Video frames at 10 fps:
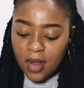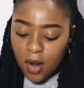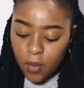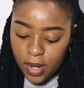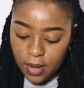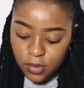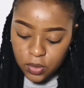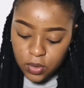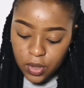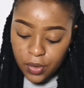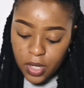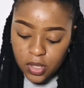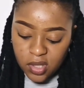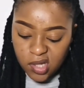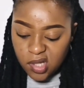Now we come to
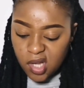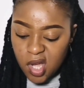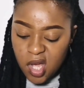courageous.